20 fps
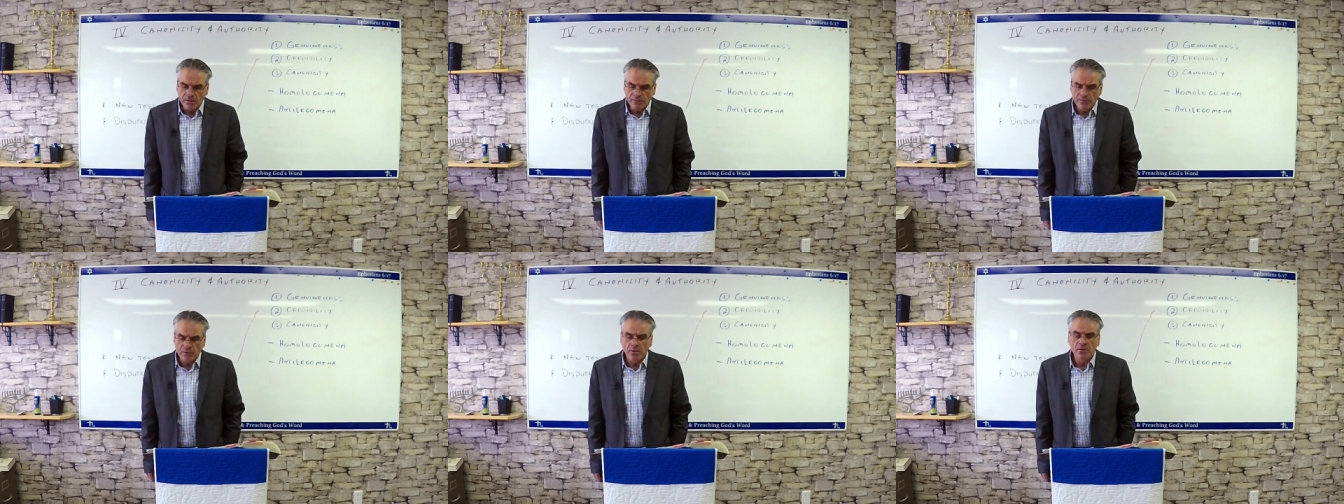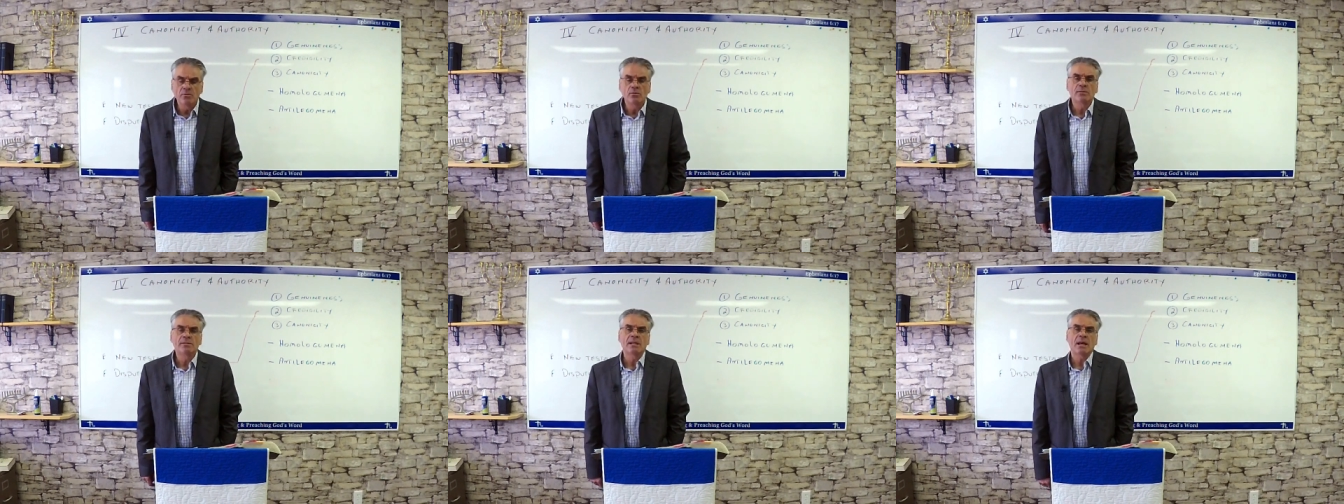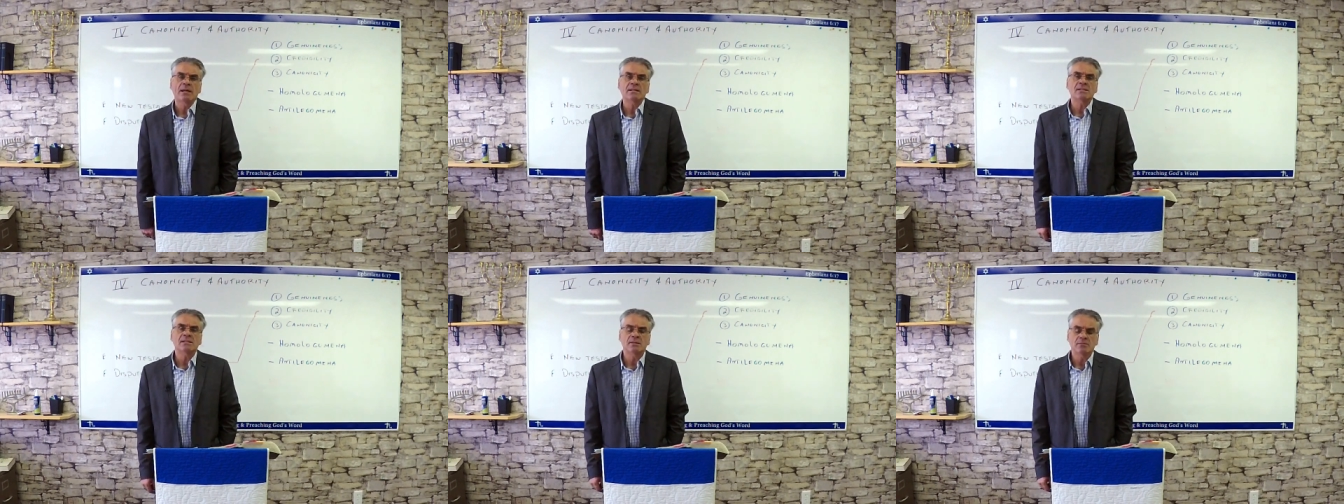of the New
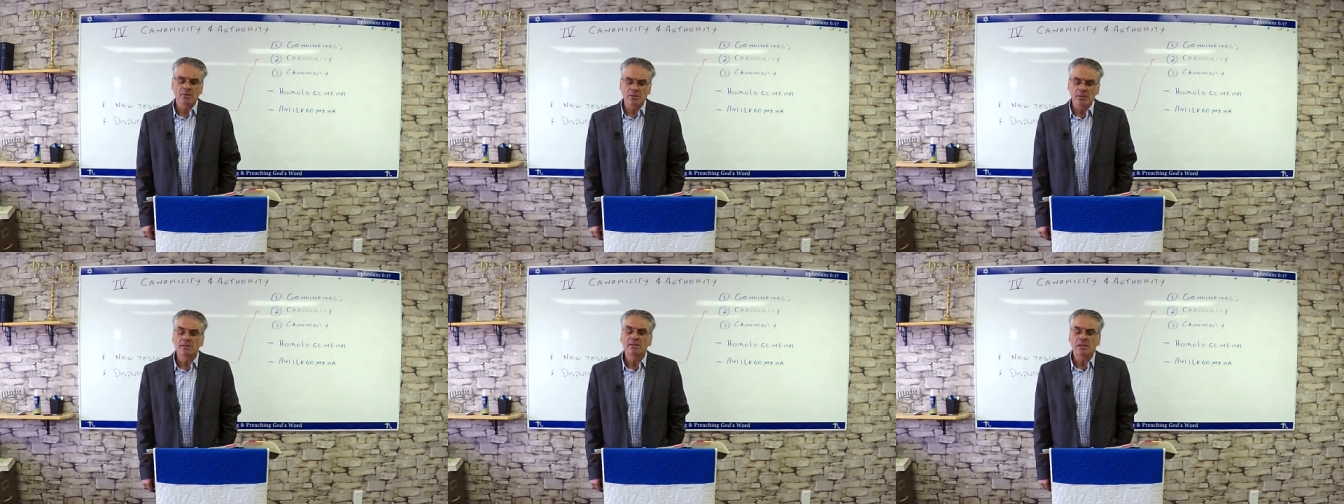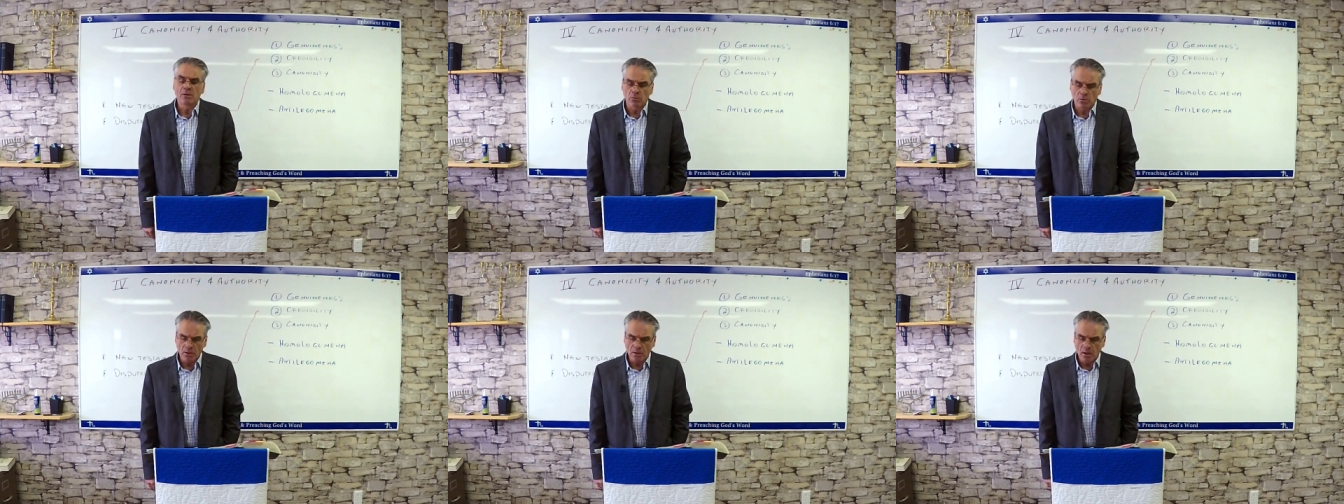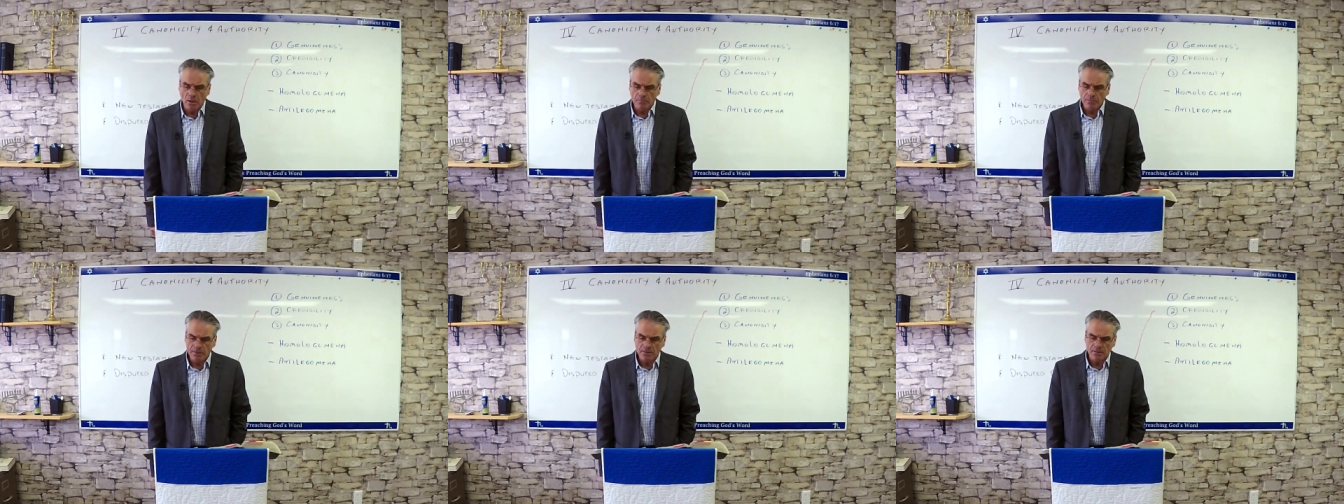Testament. They were
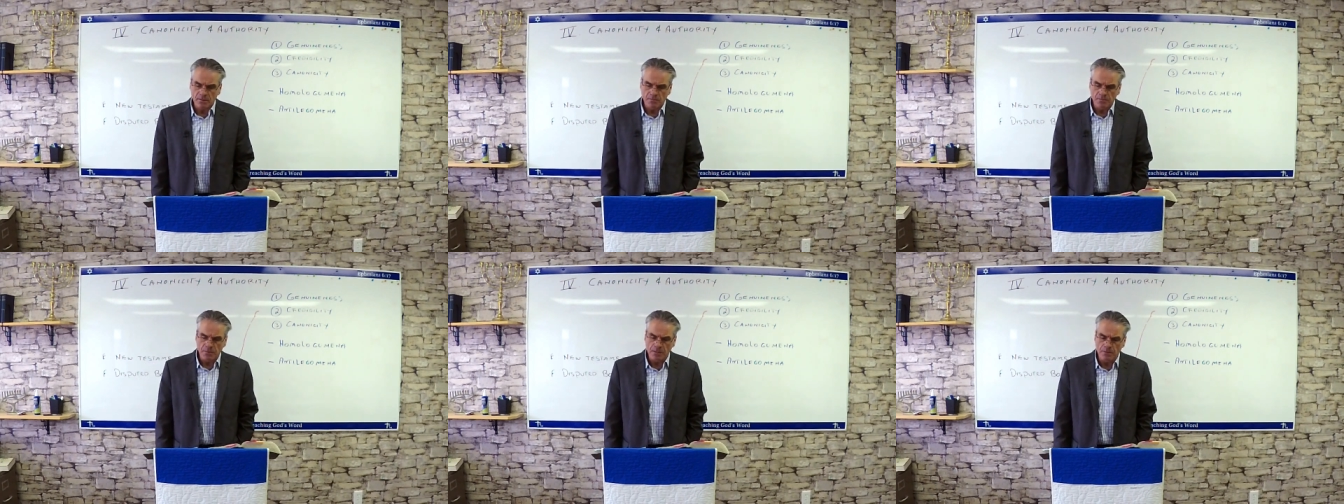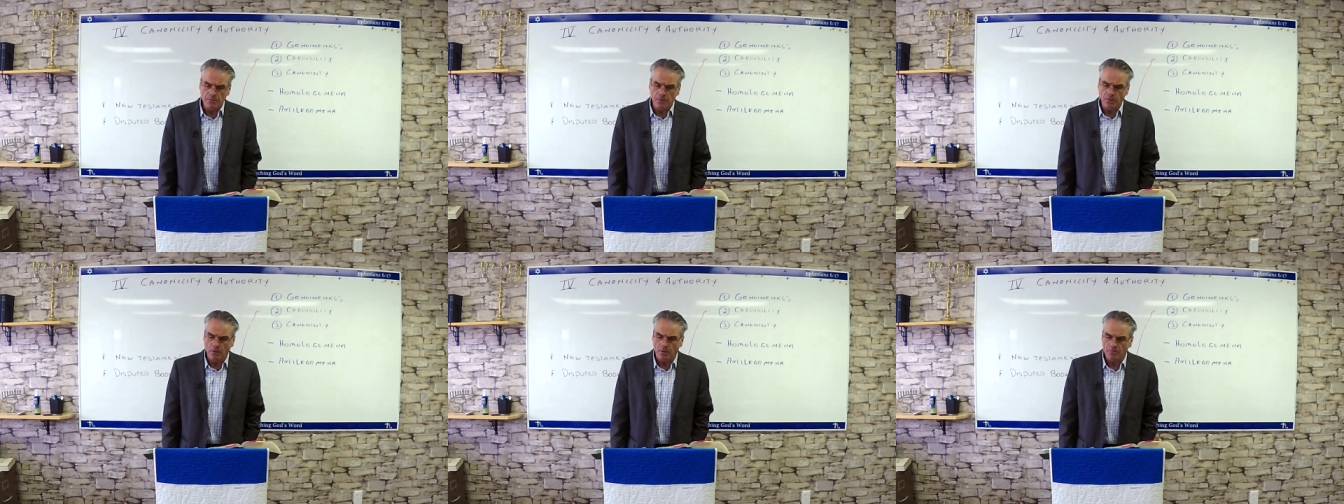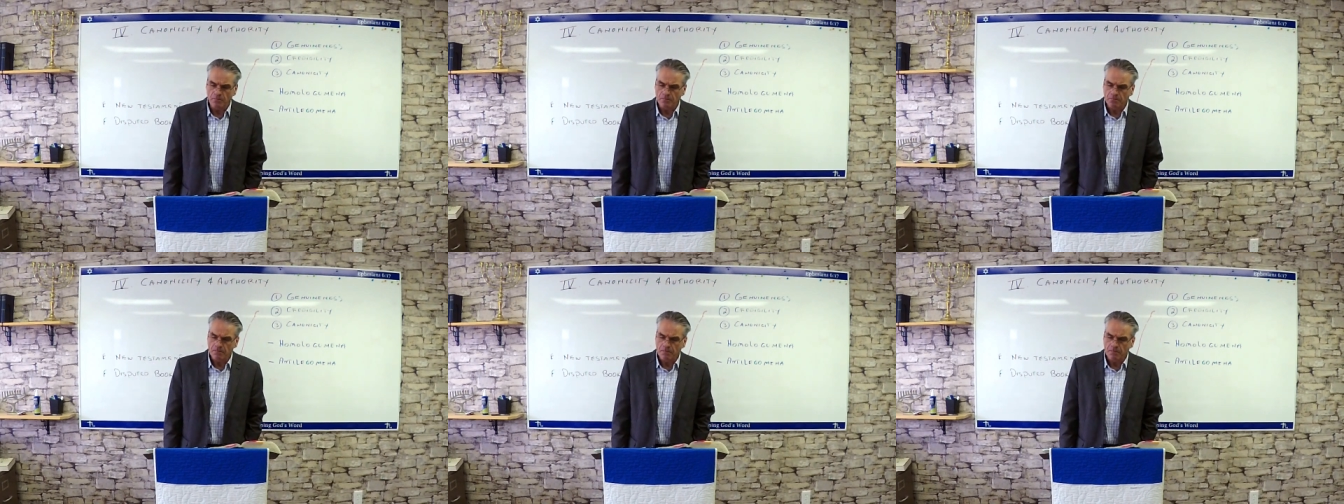competent people.